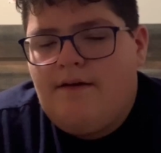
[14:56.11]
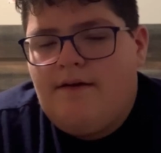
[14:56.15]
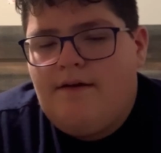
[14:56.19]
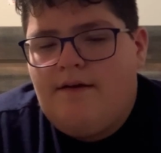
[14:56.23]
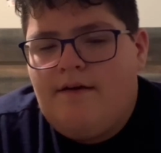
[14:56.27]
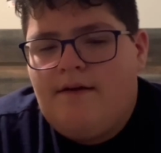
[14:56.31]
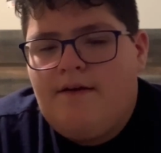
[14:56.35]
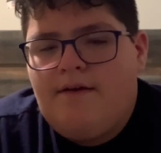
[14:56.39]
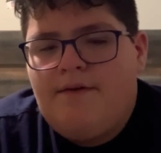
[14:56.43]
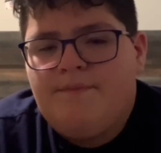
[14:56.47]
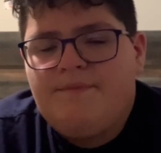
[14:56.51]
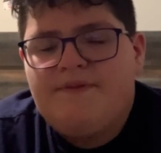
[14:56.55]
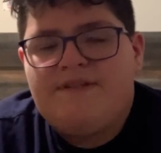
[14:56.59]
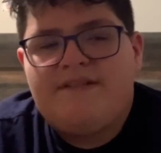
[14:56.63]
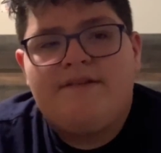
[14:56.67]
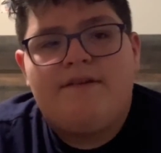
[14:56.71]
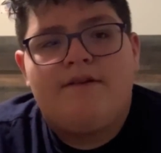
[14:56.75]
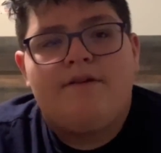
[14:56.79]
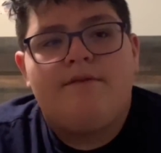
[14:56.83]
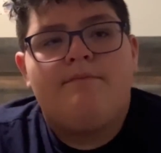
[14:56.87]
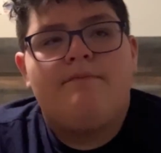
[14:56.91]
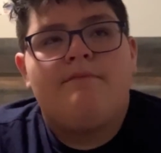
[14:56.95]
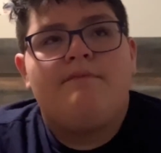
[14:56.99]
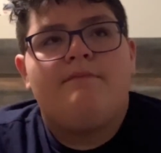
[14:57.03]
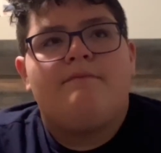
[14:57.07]

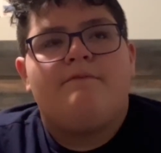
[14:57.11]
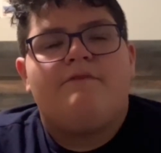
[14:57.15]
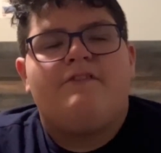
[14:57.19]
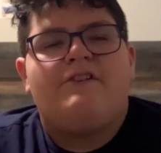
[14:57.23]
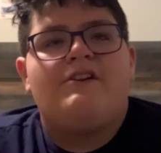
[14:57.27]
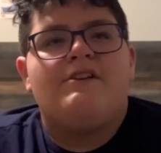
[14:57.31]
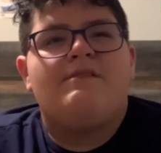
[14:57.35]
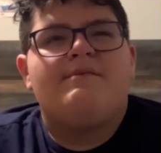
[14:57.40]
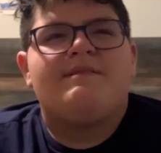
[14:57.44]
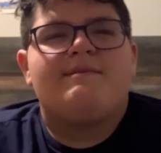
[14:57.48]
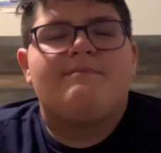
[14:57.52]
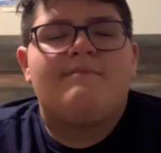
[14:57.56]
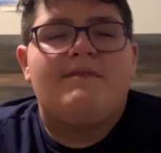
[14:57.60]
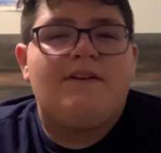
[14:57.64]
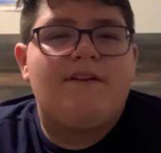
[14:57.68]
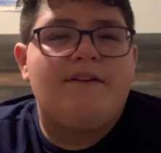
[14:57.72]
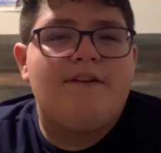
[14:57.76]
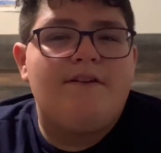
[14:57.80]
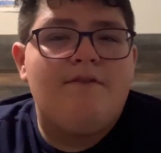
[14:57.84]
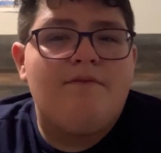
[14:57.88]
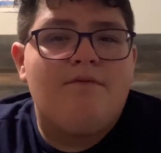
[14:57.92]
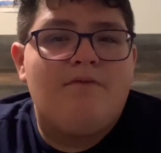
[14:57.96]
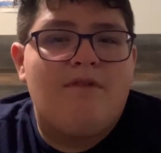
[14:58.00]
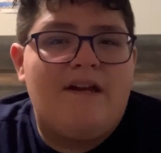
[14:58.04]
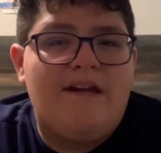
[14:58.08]
Some volumes of
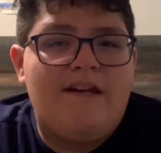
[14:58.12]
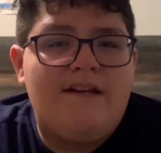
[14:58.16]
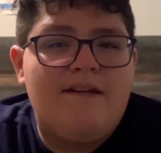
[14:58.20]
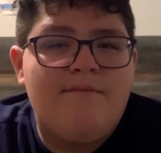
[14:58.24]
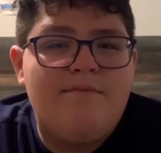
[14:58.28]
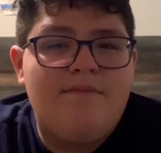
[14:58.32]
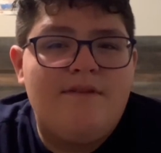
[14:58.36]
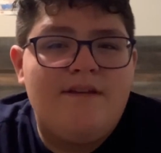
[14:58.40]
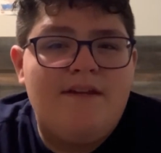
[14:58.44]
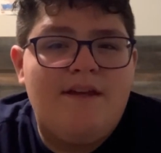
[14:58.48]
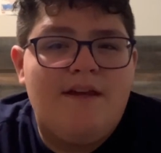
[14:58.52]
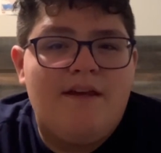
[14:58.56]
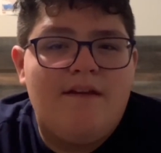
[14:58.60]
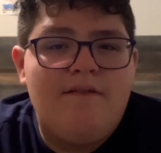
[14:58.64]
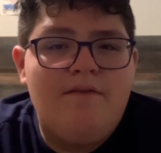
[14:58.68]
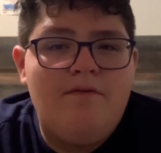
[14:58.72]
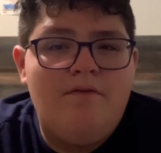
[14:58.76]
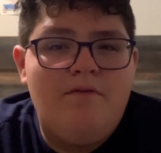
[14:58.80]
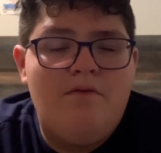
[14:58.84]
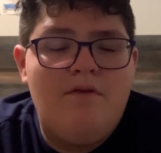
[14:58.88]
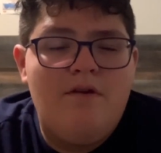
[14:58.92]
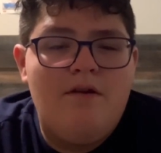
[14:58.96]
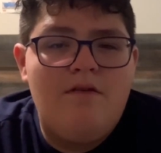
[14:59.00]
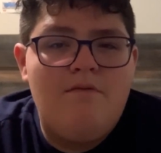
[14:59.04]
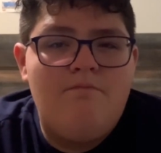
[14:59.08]
manga randomly have
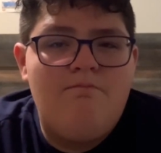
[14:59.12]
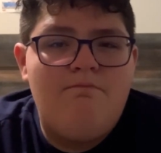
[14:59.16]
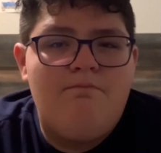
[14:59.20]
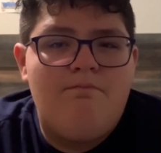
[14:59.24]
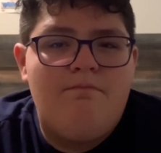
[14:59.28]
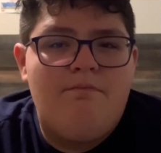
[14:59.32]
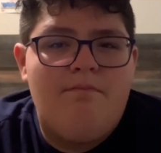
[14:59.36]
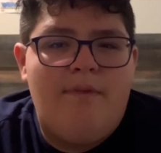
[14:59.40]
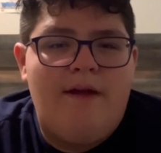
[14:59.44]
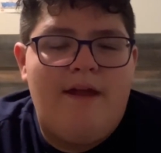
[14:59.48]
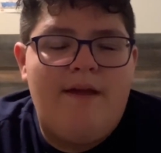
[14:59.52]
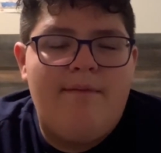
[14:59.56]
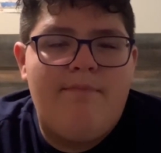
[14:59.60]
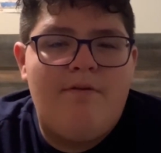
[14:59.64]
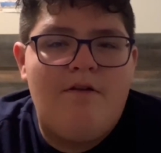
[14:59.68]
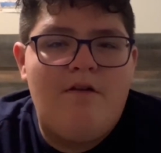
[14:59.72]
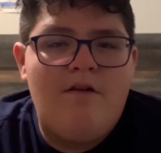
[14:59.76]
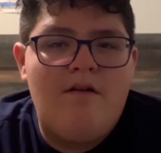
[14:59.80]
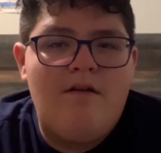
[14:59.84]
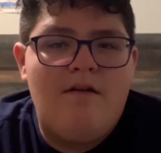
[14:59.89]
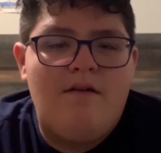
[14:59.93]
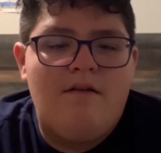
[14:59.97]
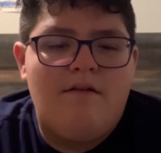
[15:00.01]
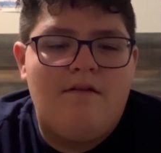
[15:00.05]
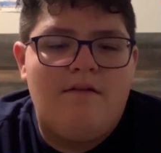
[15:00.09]
weird
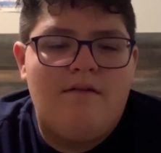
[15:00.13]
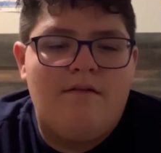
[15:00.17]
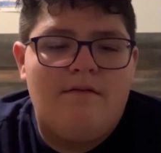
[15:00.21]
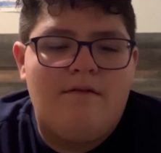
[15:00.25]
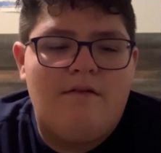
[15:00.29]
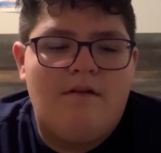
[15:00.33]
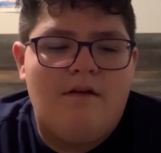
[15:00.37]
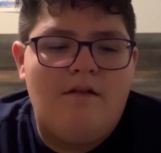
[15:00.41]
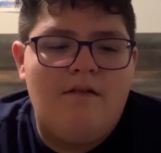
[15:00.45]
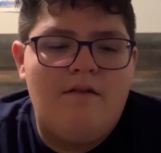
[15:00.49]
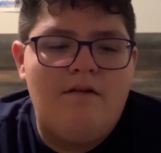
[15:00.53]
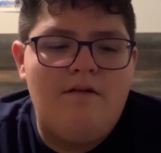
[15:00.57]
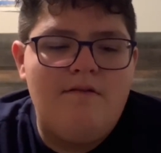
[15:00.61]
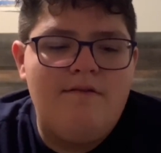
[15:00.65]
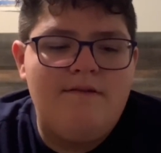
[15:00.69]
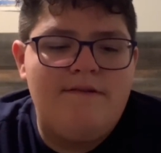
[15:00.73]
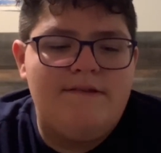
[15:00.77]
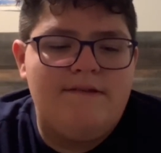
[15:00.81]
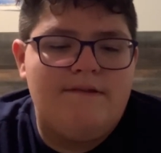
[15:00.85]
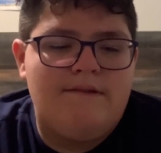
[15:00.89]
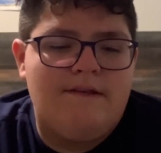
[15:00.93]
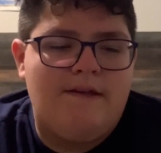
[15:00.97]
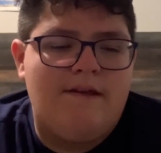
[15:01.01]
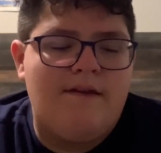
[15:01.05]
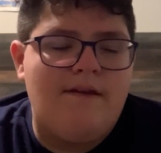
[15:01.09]
paper
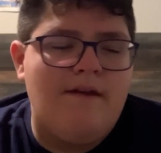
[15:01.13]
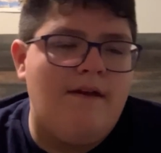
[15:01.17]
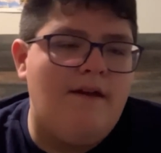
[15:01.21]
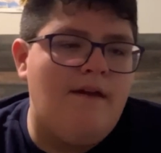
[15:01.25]
colors, like